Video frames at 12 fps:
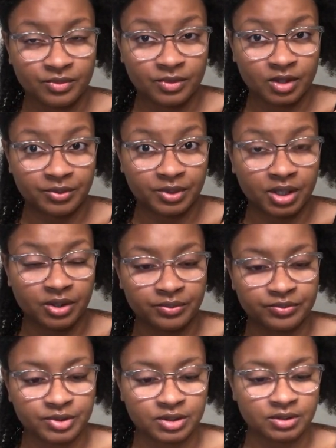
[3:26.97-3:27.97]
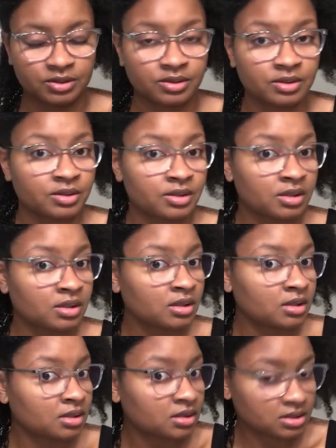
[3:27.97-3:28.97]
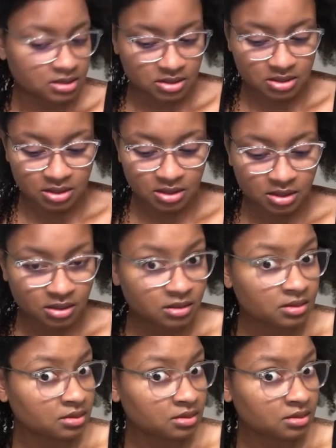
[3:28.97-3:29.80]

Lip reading: There we go. Let's see.